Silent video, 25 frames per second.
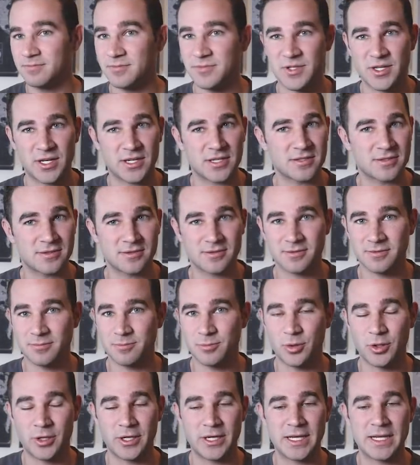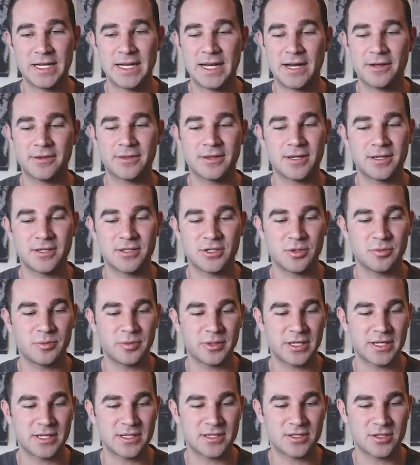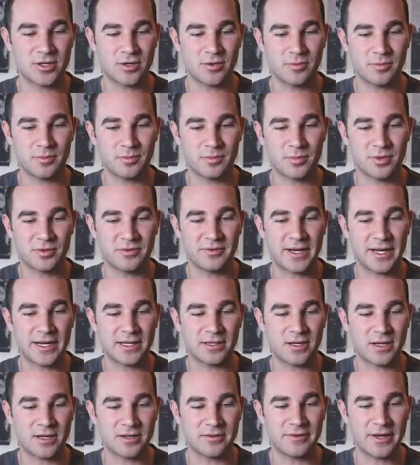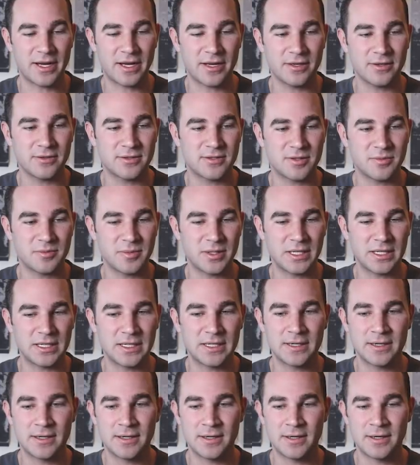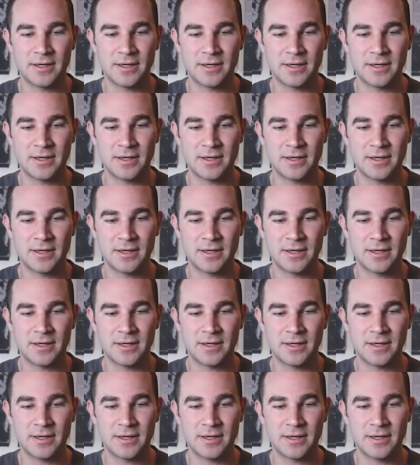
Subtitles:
Just putting it out there. Duplicates don't provide a lot of value to me.